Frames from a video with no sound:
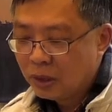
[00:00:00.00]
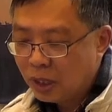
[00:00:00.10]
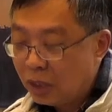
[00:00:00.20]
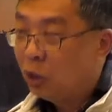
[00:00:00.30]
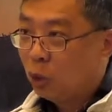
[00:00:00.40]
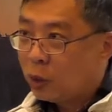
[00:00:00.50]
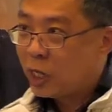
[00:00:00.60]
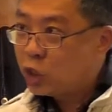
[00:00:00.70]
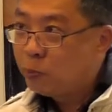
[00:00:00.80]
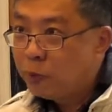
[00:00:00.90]
And the Lord
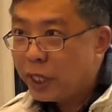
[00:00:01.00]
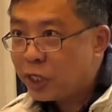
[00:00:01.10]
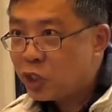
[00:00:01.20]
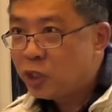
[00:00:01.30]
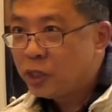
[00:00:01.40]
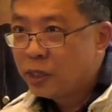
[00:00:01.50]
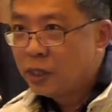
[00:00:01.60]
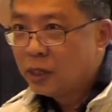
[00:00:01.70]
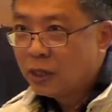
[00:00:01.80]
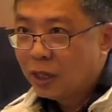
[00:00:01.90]
has blessed
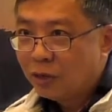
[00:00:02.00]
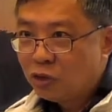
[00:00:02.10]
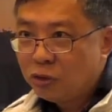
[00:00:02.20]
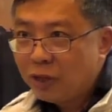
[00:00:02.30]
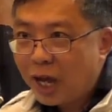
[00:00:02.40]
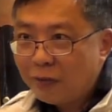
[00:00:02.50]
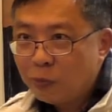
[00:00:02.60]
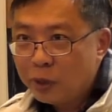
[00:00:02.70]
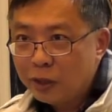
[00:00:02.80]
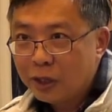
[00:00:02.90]
True Life
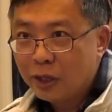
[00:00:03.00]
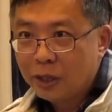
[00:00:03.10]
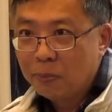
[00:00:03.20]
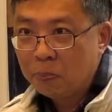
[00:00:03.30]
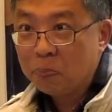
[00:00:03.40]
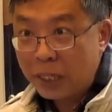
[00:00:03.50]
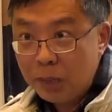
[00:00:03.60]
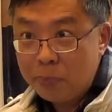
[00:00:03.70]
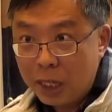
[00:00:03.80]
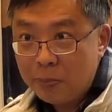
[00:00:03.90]
with
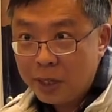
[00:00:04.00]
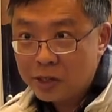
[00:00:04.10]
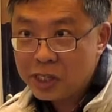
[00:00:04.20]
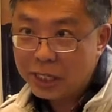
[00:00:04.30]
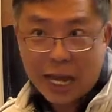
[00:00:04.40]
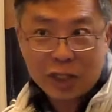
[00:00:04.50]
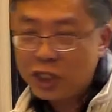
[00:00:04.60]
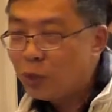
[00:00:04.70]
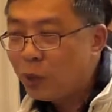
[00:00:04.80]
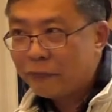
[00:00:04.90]
many babies.
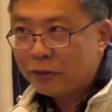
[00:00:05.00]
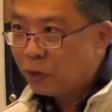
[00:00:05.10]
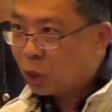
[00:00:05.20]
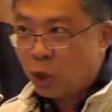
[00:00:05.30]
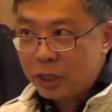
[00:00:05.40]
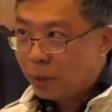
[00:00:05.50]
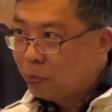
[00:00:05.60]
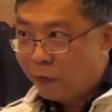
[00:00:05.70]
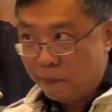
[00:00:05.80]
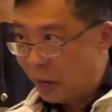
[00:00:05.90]
Last year, we have a record
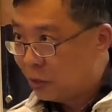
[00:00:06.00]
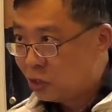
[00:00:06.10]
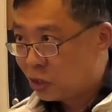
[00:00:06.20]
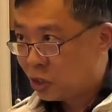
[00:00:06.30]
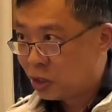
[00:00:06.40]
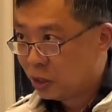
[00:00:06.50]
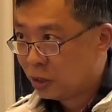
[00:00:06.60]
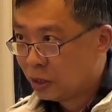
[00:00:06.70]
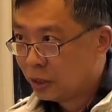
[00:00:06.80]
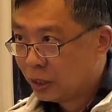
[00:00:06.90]
number of marriages.
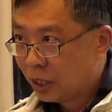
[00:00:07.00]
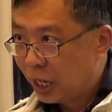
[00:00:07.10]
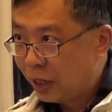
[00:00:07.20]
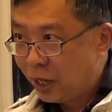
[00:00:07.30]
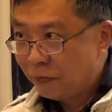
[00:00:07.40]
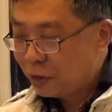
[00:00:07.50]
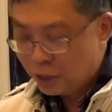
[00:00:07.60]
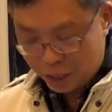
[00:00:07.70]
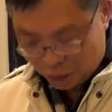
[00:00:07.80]
I never